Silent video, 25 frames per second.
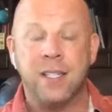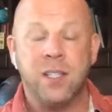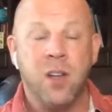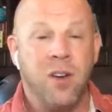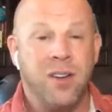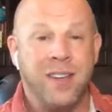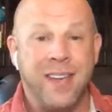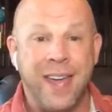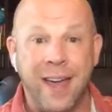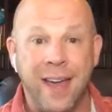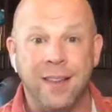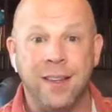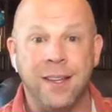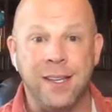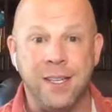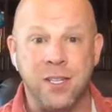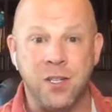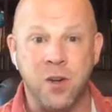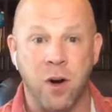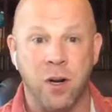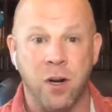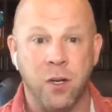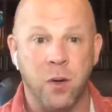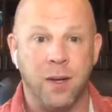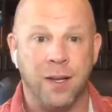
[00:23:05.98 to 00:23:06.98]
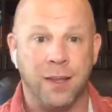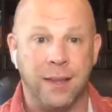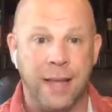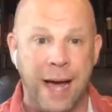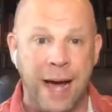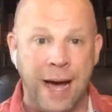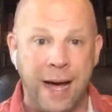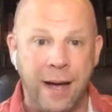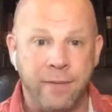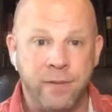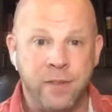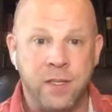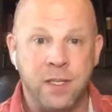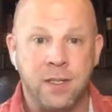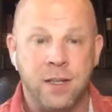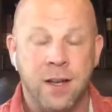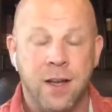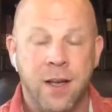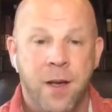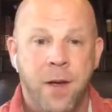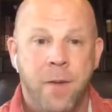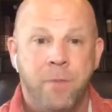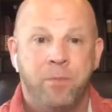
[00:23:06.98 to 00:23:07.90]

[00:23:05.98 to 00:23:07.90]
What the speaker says: saw Kelly start doing lives